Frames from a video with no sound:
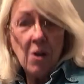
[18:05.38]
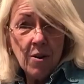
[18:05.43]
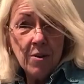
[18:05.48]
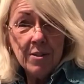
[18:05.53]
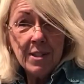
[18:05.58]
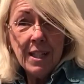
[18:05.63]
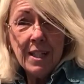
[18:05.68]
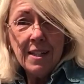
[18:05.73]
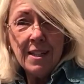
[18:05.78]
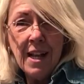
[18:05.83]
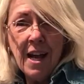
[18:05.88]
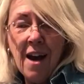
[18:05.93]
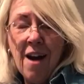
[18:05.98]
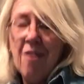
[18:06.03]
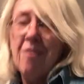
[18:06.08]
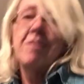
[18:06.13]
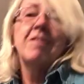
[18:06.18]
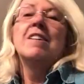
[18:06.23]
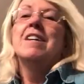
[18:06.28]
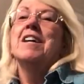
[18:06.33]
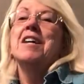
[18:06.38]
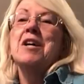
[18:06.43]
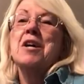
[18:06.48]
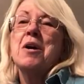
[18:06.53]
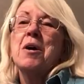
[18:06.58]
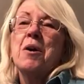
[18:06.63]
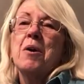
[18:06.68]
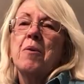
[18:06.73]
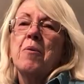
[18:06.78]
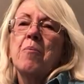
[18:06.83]
all need now,
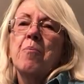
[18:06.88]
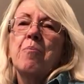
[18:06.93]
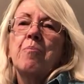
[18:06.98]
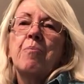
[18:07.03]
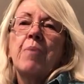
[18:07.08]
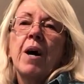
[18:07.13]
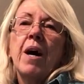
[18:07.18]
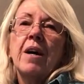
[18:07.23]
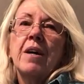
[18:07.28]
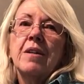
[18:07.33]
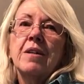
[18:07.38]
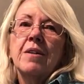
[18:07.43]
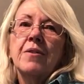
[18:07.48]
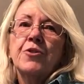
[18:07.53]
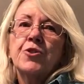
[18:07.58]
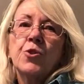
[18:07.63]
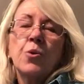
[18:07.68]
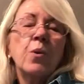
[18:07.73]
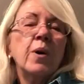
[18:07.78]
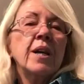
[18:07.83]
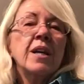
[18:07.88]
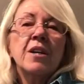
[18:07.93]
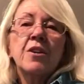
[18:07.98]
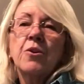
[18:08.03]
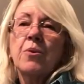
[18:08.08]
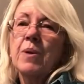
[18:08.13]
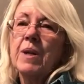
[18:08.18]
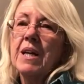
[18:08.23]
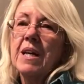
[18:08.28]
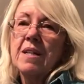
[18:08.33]
but joy and
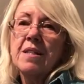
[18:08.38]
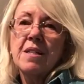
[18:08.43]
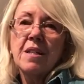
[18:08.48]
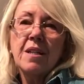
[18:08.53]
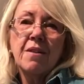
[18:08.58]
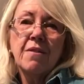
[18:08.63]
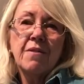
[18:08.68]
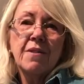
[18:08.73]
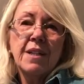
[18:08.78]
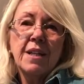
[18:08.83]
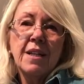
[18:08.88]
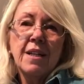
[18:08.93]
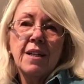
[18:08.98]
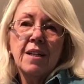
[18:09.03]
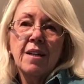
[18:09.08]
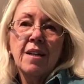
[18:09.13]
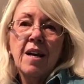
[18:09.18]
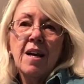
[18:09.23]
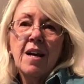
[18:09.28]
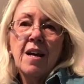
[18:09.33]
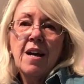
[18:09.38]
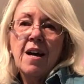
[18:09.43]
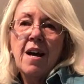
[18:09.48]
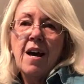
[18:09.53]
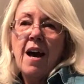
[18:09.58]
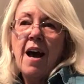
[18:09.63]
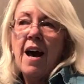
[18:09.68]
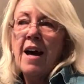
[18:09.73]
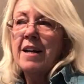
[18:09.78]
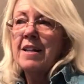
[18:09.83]
creativity
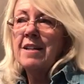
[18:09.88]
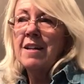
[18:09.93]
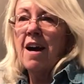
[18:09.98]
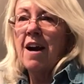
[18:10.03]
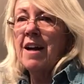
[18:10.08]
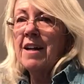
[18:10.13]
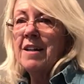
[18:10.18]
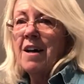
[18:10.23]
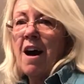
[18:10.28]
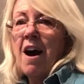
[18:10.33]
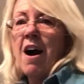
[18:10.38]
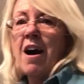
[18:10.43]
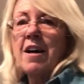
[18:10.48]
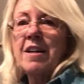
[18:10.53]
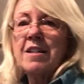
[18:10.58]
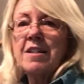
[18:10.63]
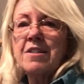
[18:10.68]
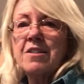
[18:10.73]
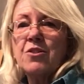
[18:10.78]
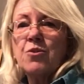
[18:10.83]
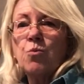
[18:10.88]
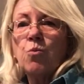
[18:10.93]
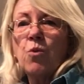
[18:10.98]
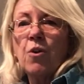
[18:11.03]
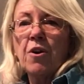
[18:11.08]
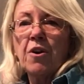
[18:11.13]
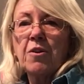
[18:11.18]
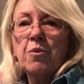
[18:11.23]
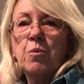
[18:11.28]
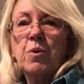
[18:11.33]
and an honest
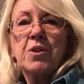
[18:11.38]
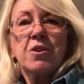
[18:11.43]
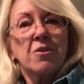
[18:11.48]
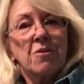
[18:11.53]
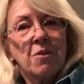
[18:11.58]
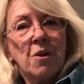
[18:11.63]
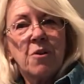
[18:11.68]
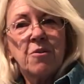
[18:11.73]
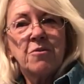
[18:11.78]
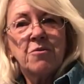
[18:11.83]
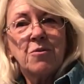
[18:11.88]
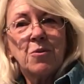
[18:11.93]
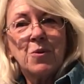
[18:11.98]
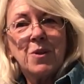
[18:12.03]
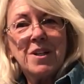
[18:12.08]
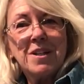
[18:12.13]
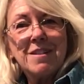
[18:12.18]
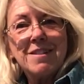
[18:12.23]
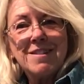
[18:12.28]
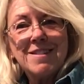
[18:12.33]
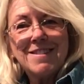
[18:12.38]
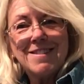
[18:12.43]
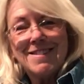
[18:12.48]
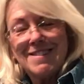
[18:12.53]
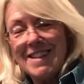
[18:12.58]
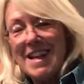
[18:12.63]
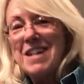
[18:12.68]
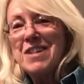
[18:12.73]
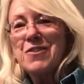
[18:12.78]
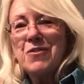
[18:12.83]
work with your own voice.
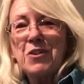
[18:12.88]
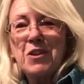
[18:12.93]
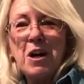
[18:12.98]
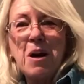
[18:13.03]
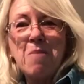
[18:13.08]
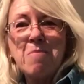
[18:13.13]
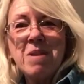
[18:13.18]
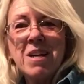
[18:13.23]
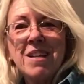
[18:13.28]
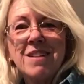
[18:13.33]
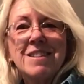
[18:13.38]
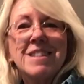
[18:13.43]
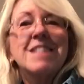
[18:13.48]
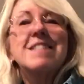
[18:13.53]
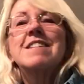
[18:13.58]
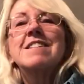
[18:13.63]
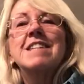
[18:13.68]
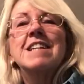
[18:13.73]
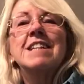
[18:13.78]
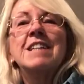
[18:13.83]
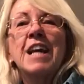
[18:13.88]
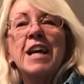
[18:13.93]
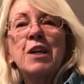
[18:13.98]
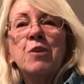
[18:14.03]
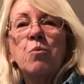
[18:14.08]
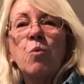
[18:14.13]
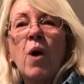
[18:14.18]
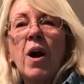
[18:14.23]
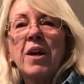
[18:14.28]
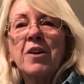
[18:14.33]
Thanks for coming. This is
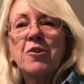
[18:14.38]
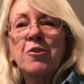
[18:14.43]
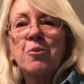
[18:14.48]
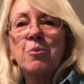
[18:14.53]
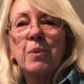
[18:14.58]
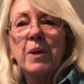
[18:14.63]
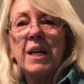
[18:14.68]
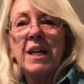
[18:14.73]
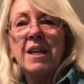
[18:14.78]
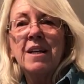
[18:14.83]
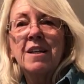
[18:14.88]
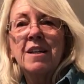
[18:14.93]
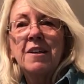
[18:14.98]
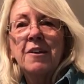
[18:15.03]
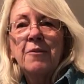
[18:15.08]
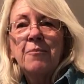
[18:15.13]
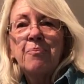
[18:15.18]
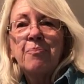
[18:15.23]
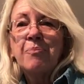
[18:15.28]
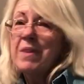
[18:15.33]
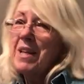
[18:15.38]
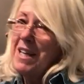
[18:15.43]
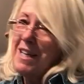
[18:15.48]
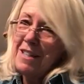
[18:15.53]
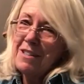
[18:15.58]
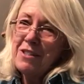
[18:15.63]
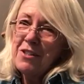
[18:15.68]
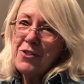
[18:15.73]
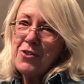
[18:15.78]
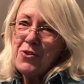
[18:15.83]
Elaine Weiner-Reed
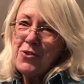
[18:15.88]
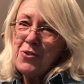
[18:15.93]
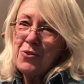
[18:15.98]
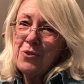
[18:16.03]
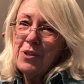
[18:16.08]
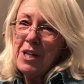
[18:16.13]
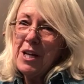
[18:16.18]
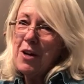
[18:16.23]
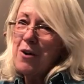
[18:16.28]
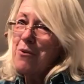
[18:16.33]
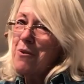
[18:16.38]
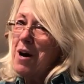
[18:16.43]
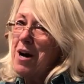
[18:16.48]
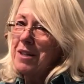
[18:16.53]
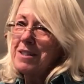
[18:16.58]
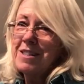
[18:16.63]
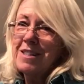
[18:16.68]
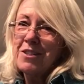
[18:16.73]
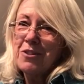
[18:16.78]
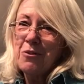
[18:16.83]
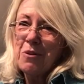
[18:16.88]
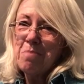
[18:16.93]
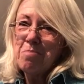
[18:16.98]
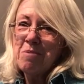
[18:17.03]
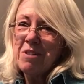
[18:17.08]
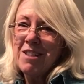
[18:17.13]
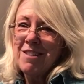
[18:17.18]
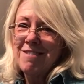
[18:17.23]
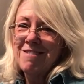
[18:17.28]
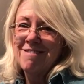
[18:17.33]
in the studio
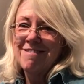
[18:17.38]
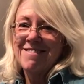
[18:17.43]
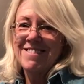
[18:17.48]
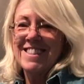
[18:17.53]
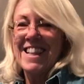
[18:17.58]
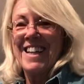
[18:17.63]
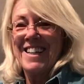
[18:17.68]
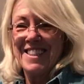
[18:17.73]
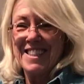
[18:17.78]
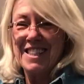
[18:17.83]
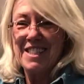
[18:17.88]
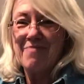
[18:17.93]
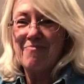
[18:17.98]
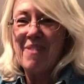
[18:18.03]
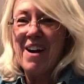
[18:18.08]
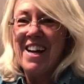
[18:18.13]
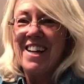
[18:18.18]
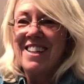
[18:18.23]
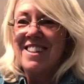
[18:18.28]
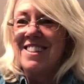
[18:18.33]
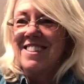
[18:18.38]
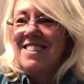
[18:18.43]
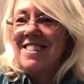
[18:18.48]
Unscripted. Thanks. Bye.